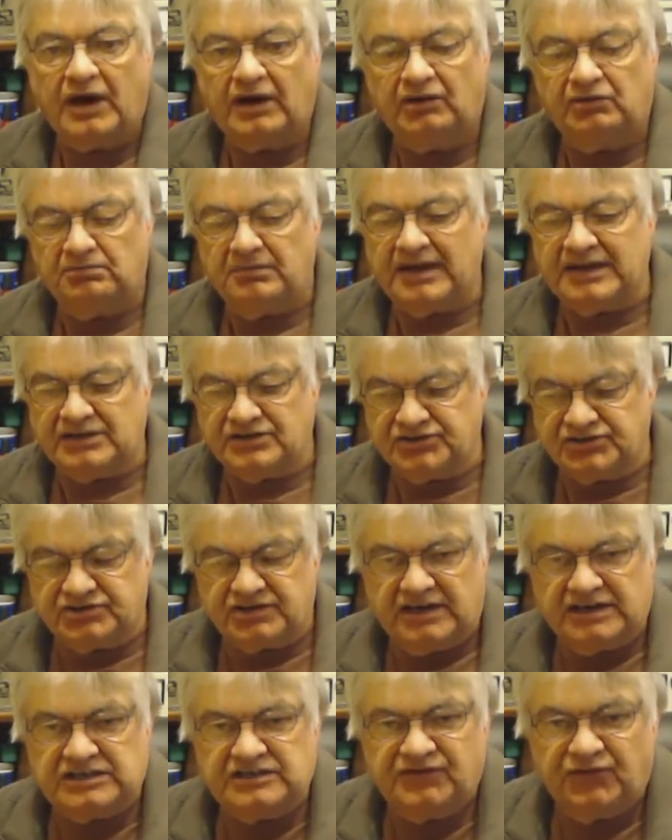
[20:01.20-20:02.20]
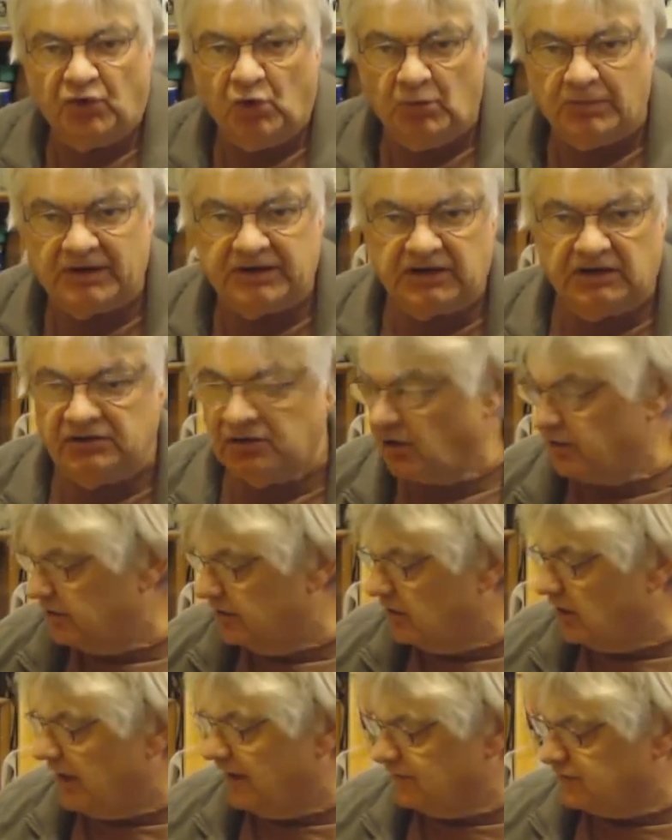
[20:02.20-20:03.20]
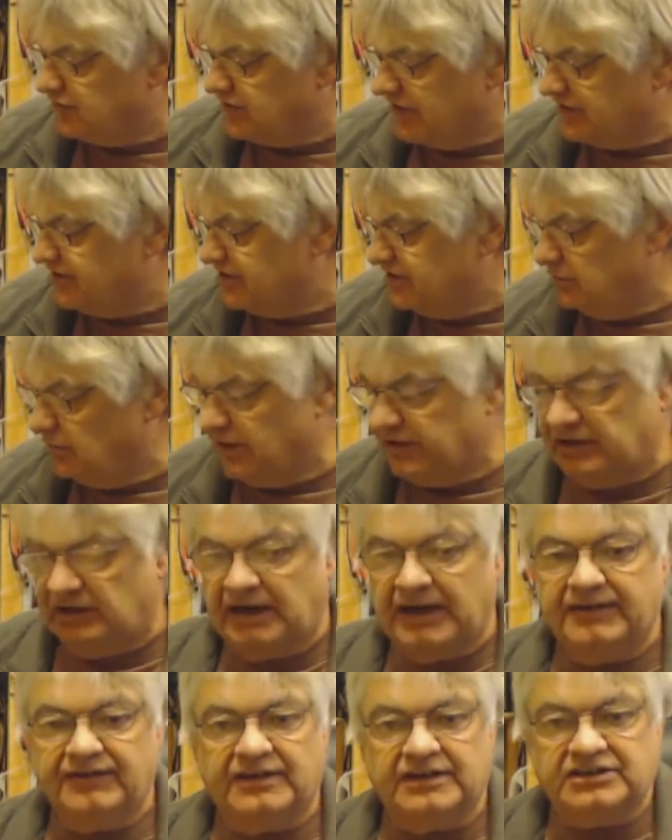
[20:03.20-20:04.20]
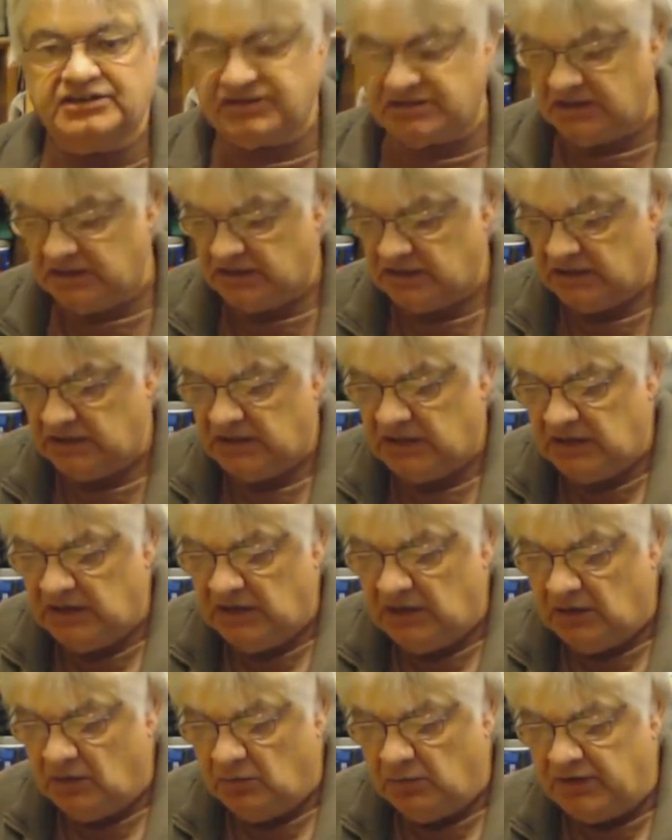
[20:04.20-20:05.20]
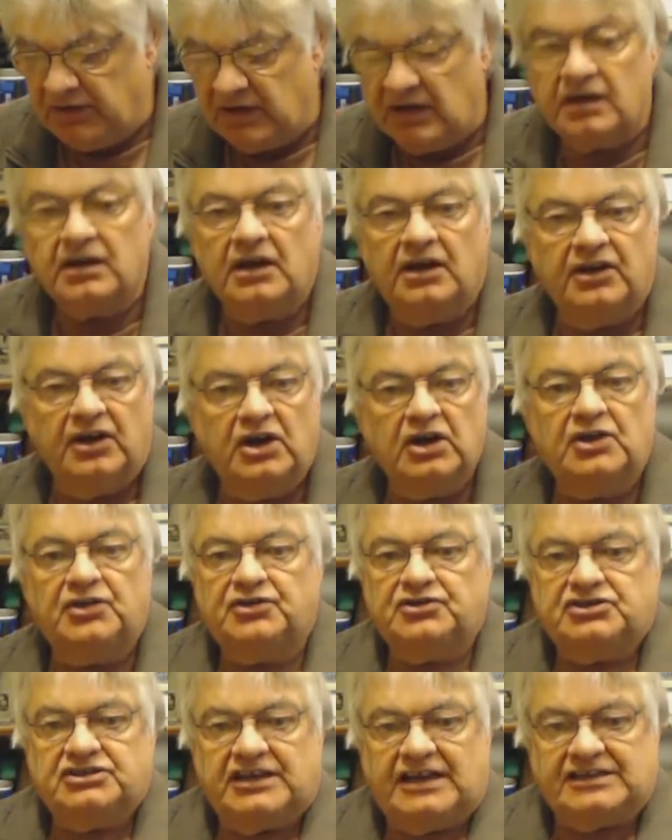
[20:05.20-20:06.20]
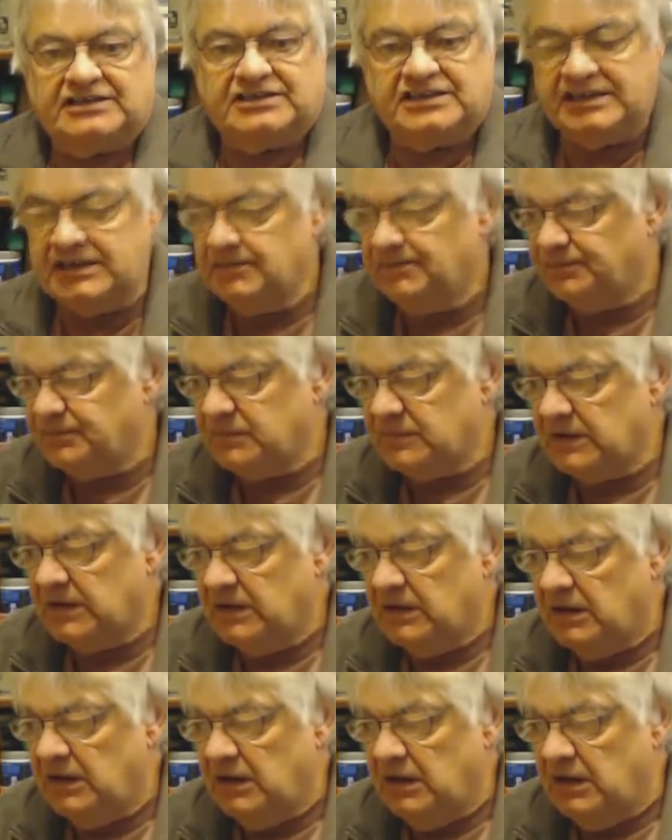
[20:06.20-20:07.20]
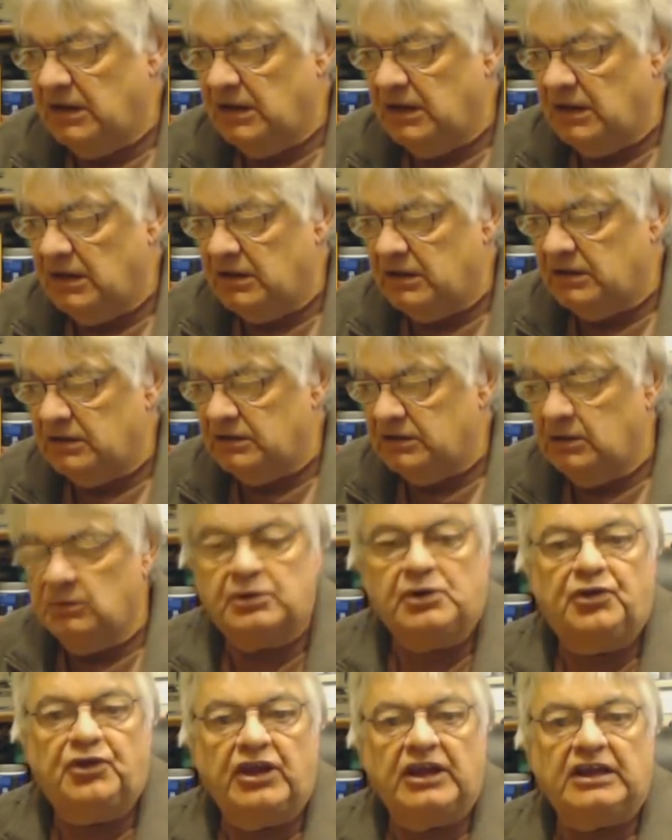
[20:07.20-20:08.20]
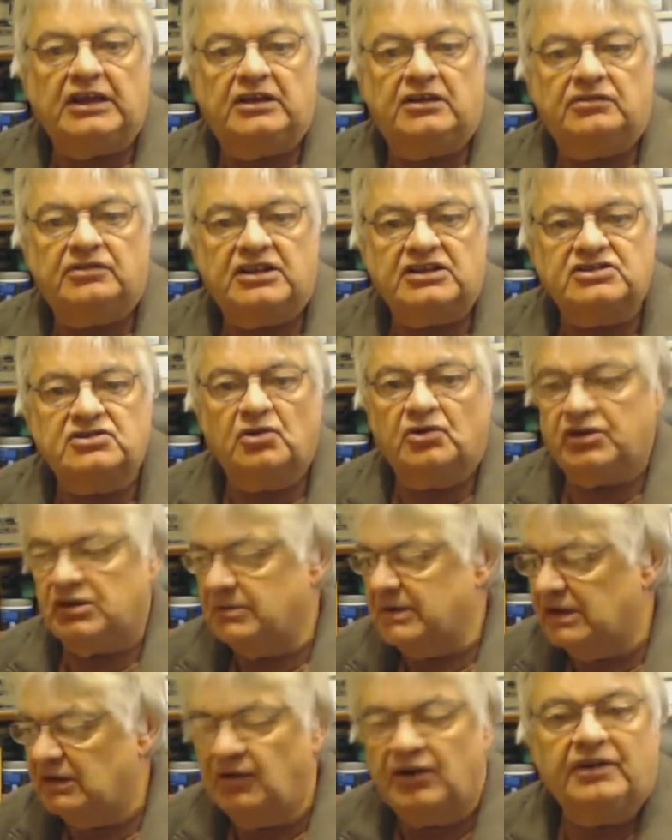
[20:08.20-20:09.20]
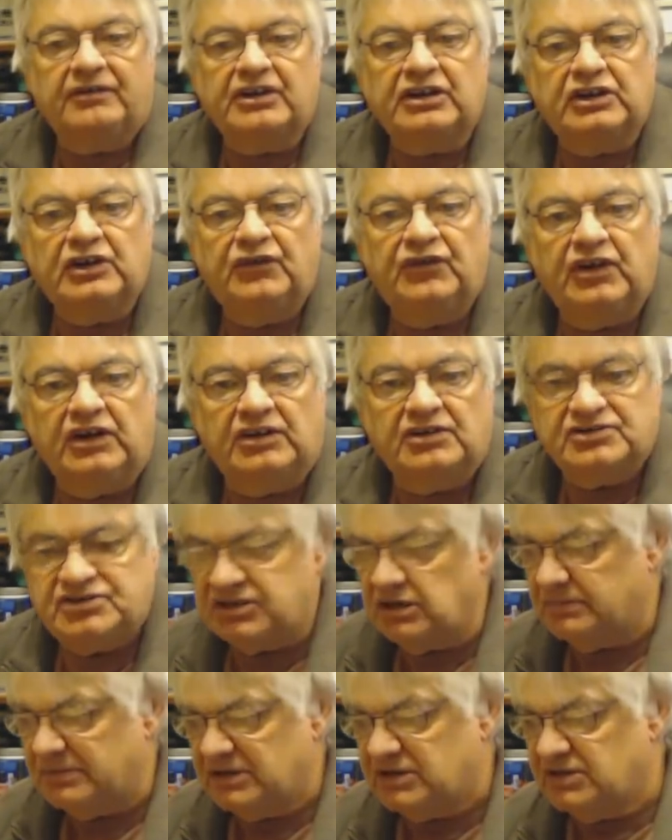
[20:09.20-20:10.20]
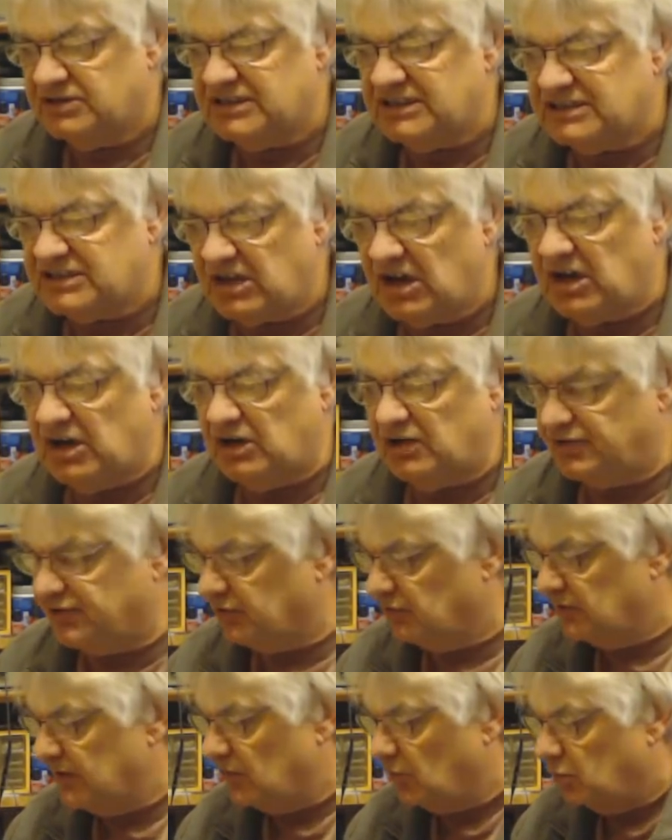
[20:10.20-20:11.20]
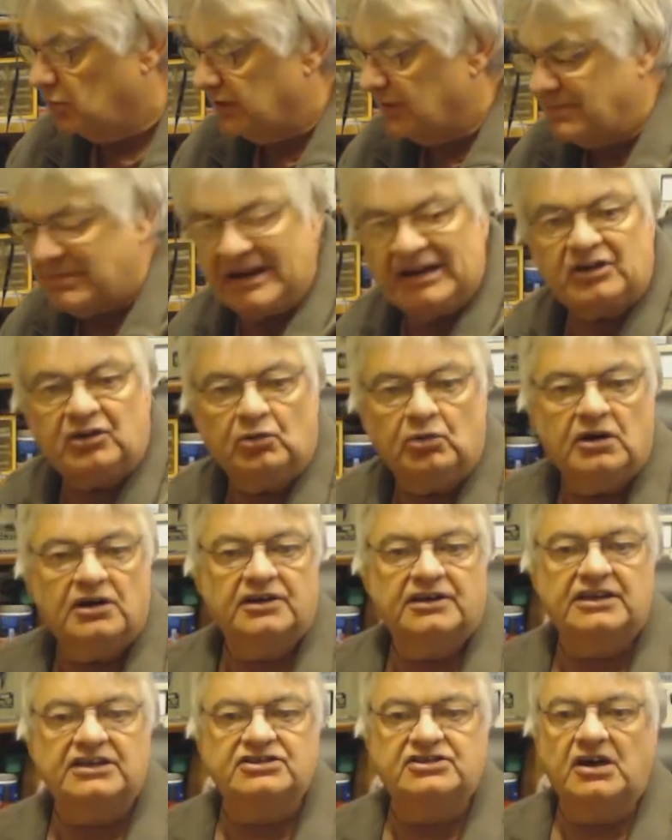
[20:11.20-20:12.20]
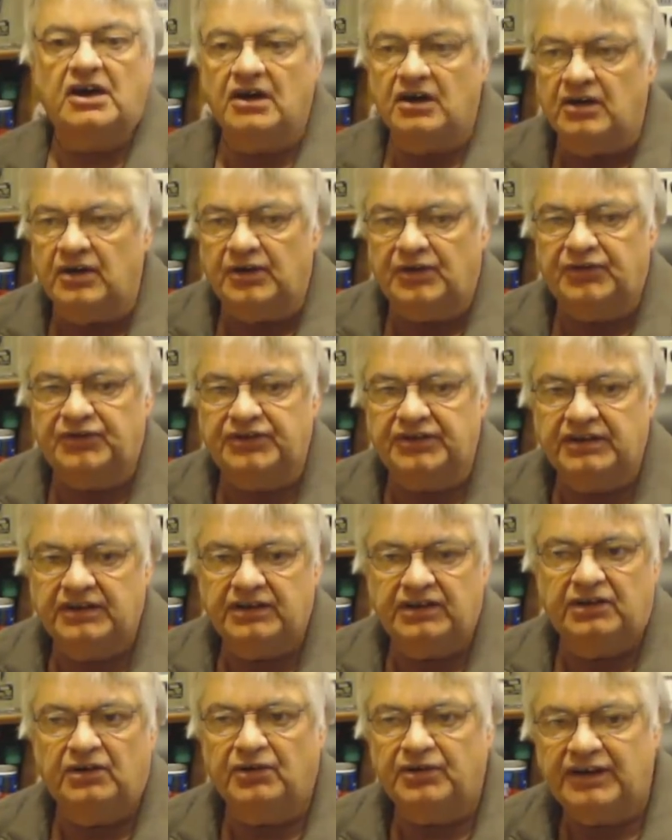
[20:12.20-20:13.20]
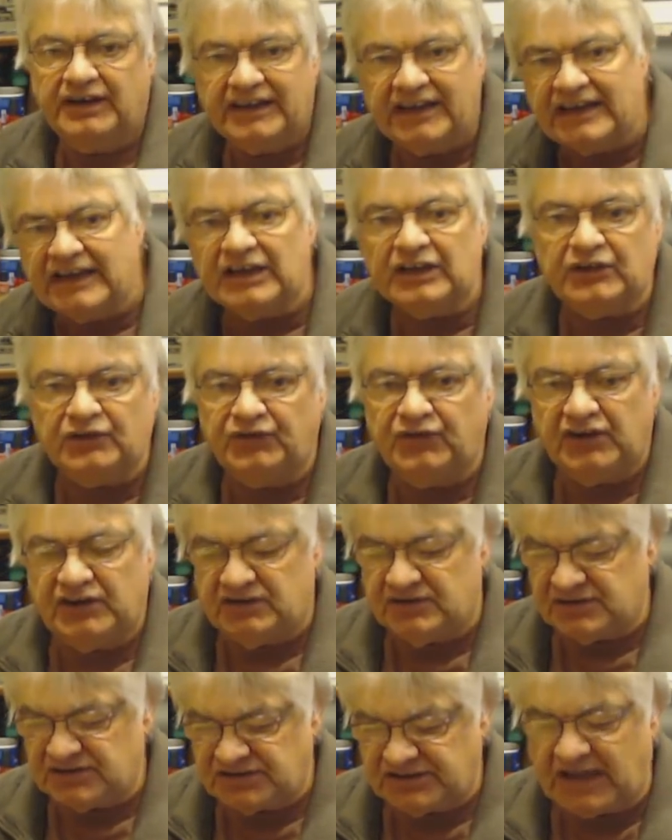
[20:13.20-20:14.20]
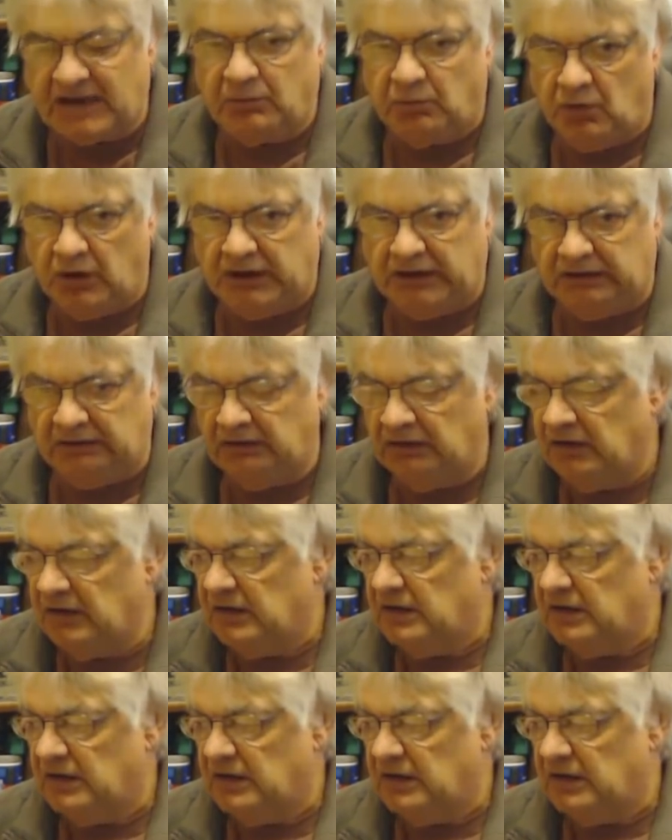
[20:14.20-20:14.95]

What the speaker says: wound mains transformer, not a live chassis one like this, with an earth chassis, you would think there's not going to be a lot of interference, because it's earthed. All the metalwork is earthed. You're not going to get interference that way.